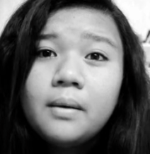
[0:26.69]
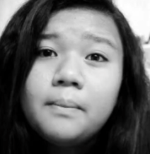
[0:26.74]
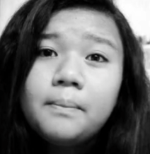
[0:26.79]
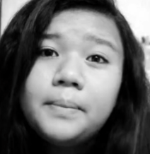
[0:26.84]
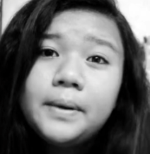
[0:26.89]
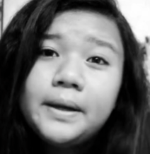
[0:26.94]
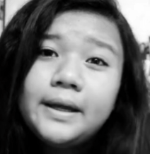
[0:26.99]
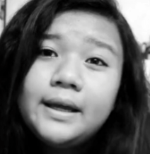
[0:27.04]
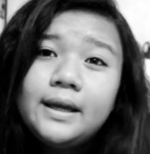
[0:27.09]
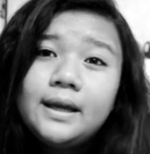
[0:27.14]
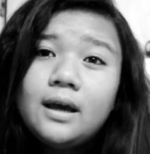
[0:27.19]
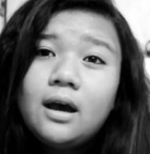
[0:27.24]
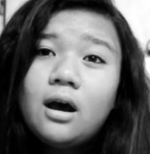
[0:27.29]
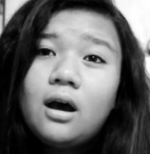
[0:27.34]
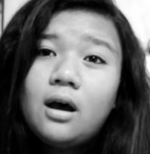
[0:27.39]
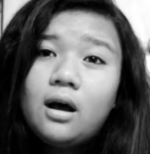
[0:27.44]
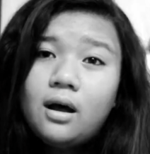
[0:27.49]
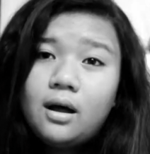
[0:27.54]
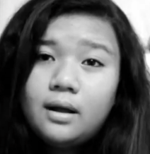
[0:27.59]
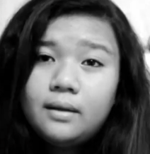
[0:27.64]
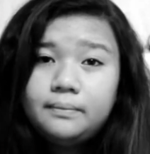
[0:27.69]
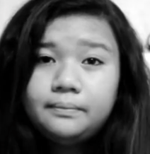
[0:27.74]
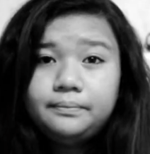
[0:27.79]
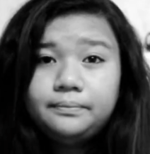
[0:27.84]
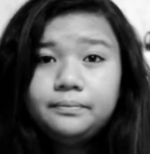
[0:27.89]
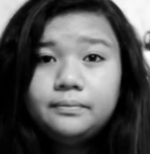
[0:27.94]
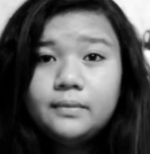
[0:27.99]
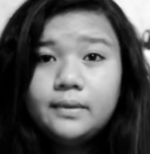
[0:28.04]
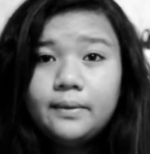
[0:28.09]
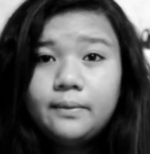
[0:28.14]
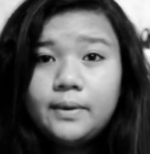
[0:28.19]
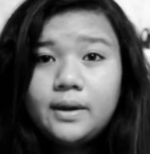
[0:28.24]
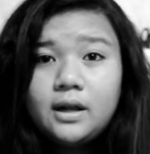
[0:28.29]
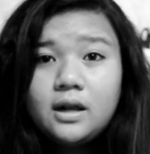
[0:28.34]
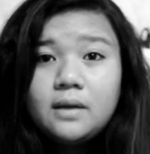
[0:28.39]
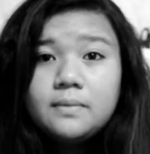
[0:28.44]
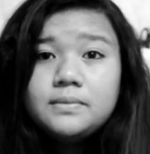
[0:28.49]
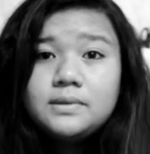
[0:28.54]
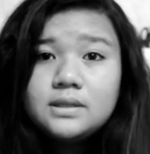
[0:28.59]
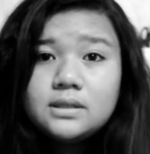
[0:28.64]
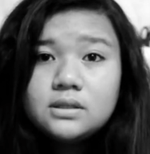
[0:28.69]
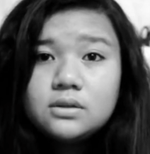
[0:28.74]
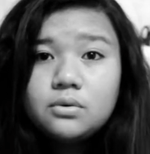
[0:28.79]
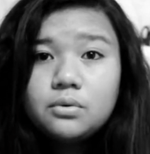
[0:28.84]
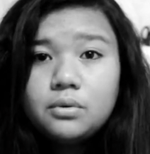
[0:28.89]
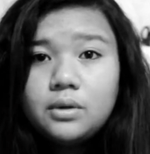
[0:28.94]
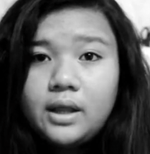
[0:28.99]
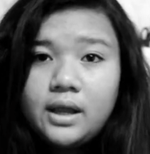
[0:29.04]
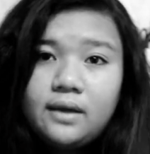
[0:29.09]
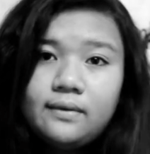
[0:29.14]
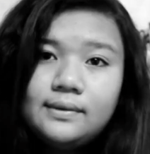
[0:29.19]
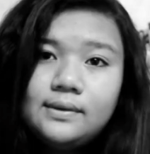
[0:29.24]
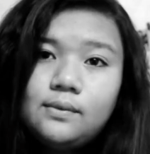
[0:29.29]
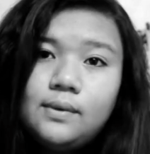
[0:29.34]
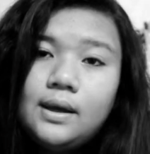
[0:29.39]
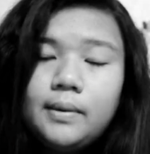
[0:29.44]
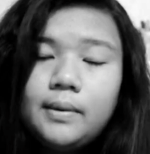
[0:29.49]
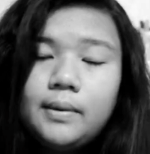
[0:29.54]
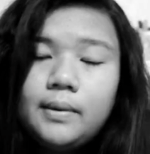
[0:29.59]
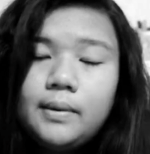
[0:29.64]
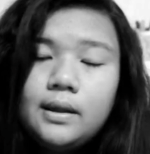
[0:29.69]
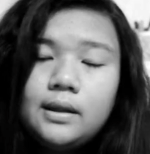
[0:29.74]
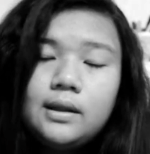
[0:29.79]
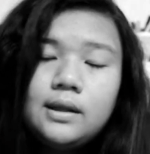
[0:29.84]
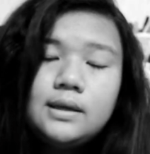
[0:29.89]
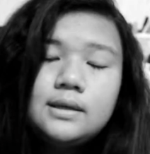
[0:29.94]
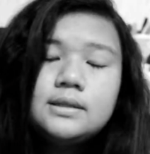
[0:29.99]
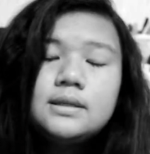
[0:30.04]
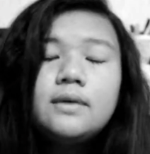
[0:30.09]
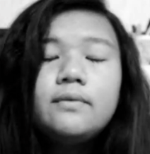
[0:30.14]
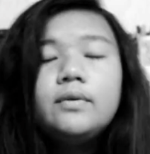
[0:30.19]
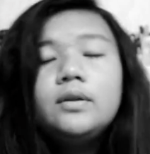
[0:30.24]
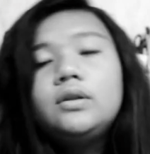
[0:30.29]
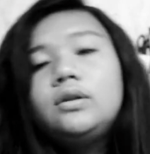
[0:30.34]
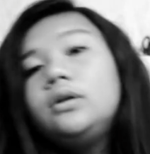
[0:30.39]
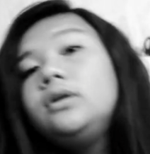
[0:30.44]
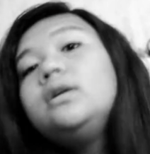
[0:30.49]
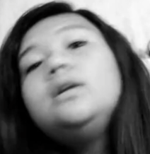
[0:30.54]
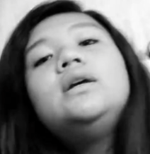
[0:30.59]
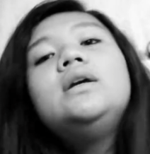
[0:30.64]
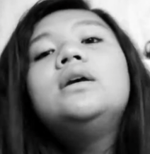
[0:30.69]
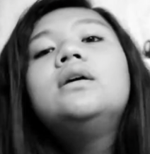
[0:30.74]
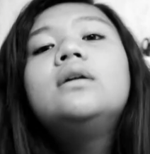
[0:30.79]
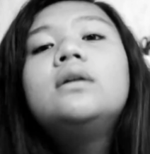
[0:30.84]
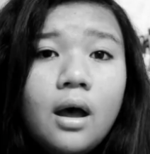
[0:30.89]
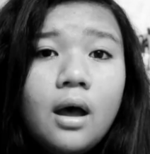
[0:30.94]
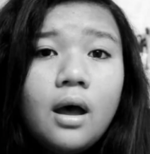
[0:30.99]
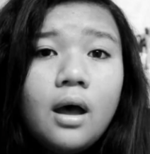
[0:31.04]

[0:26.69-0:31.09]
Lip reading: but when it comes to school, I have to wake up at like 7:30.